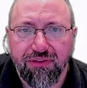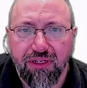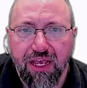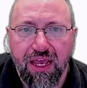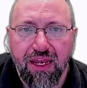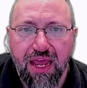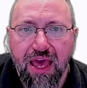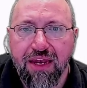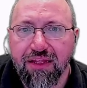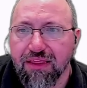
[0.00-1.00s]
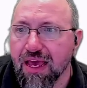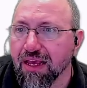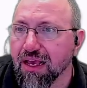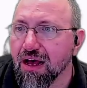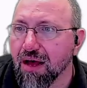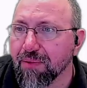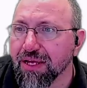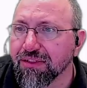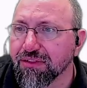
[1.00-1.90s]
and edit that comment